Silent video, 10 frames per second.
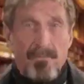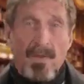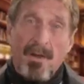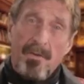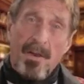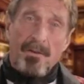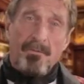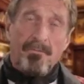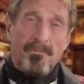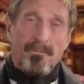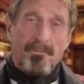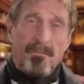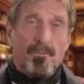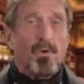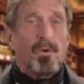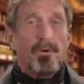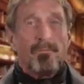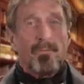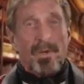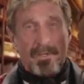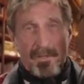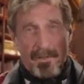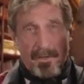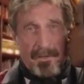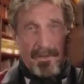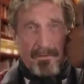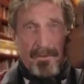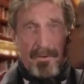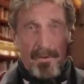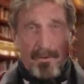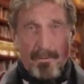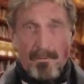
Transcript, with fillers: I've had more pressing things to do.